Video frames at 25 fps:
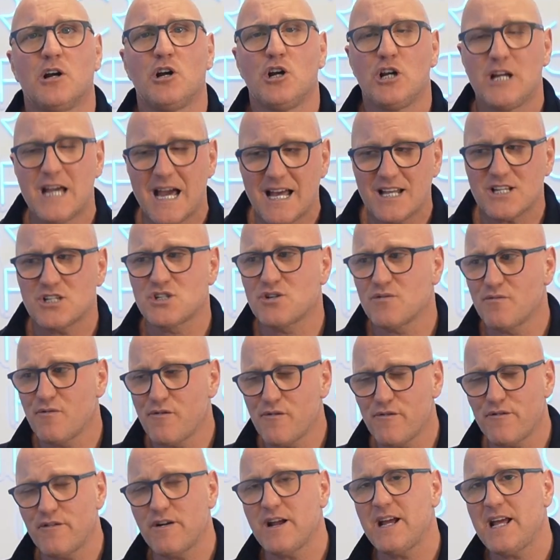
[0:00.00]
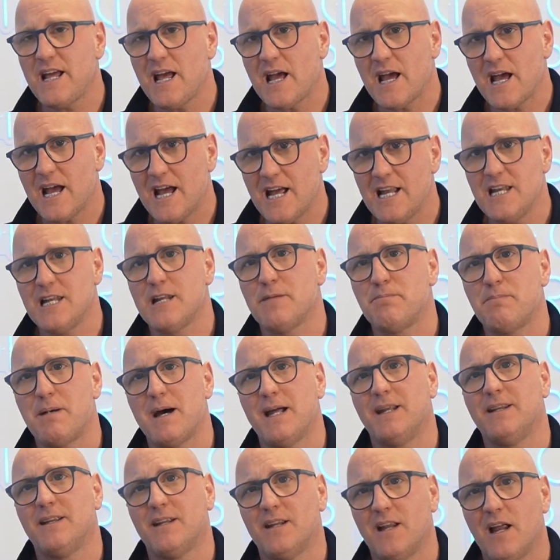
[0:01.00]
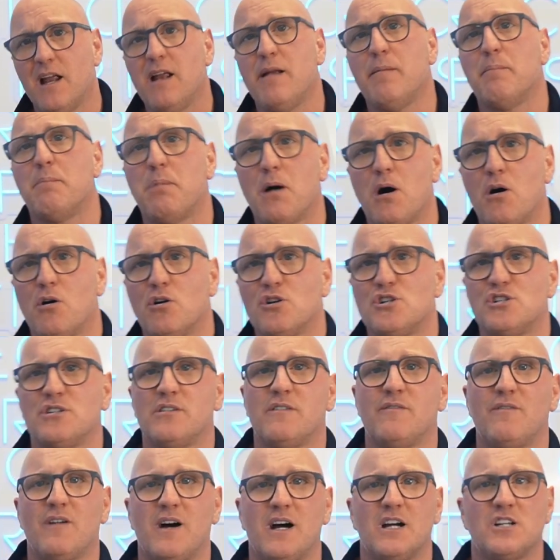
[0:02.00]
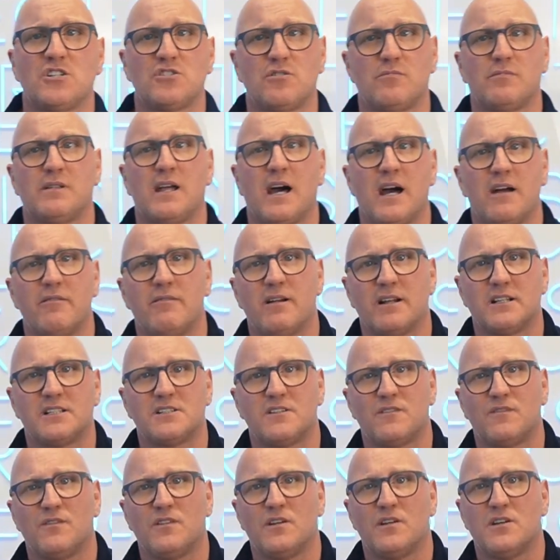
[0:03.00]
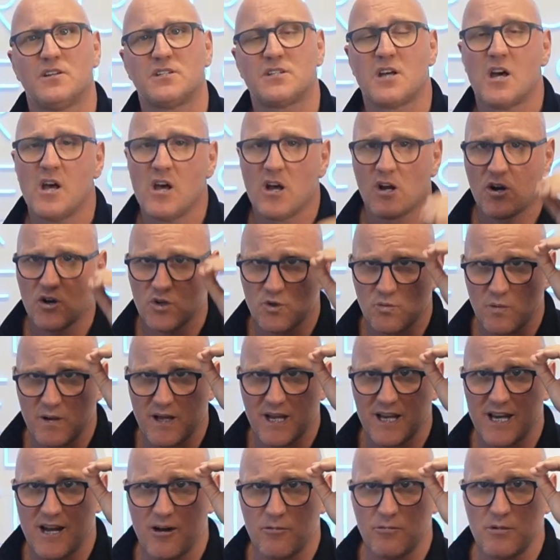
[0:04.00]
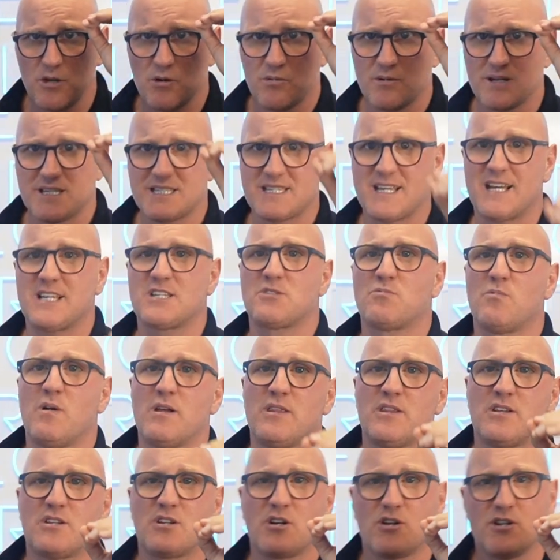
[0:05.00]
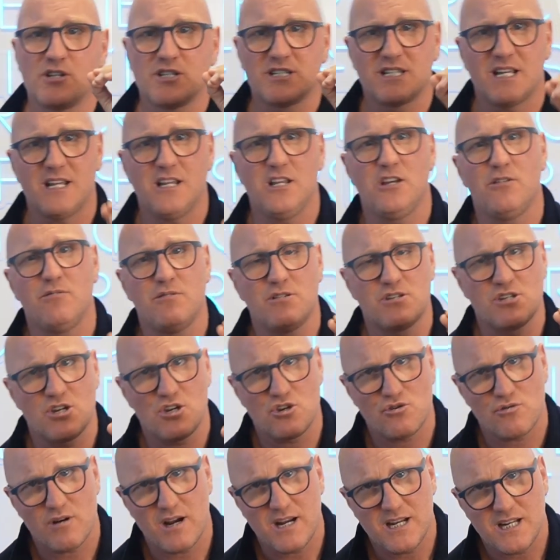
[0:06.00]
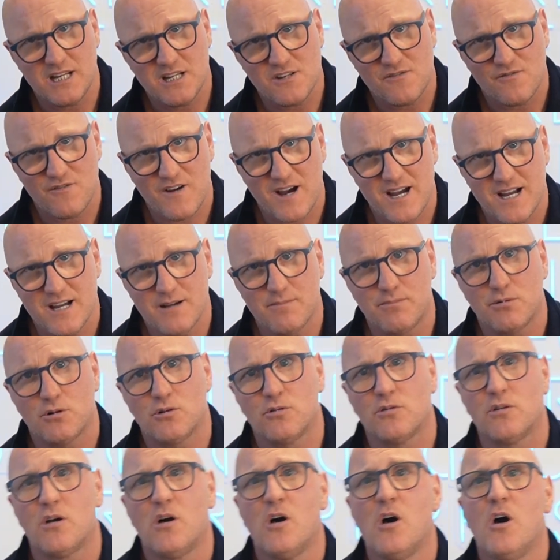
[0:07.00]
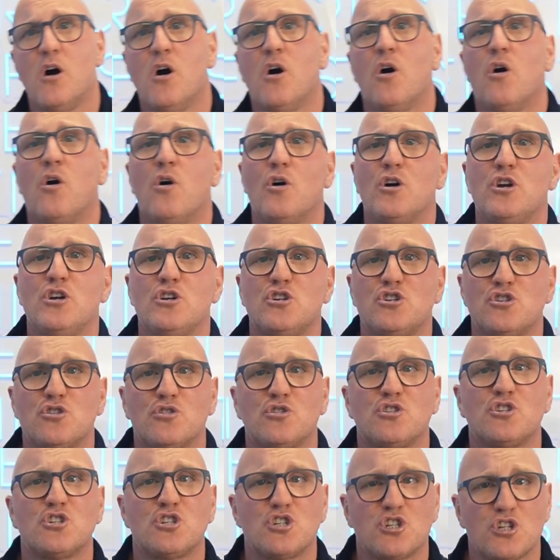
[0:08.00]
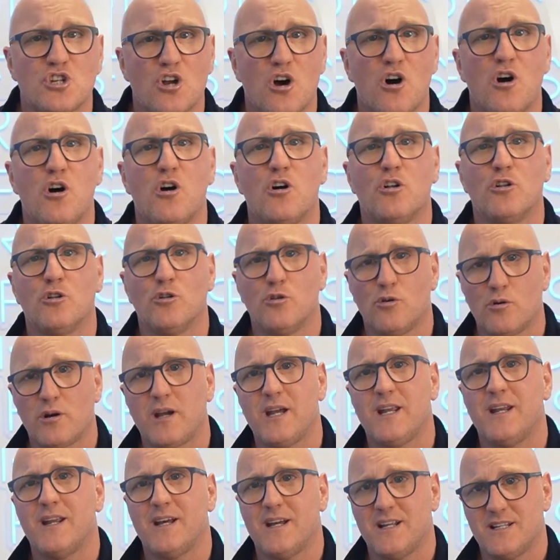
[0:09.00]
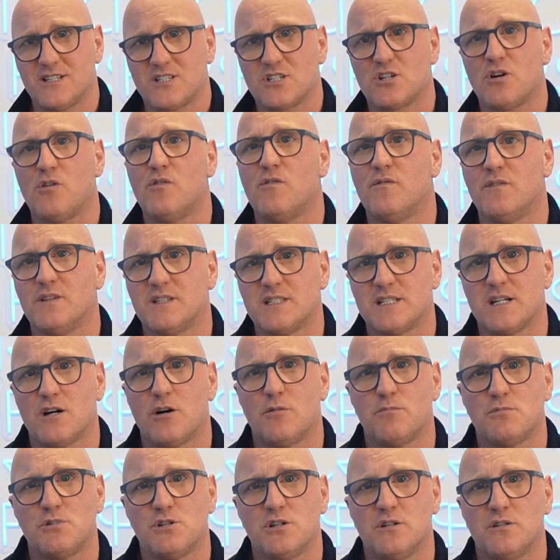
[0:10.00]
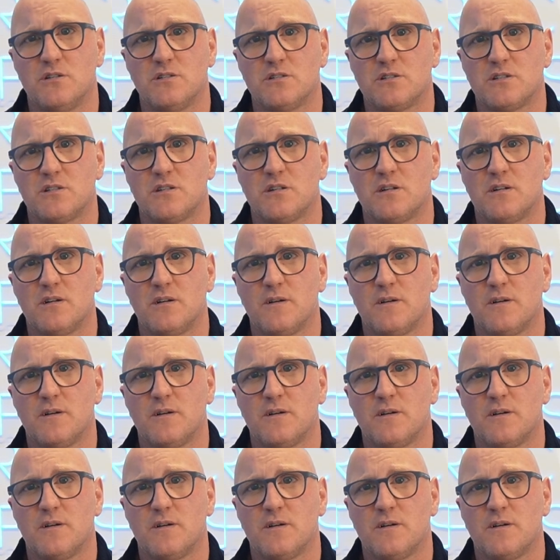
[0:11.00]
Get some free, independent and impartial advice from director first, because we can help you assess whether continuing to trade is viable or you should start looking at insolvency options.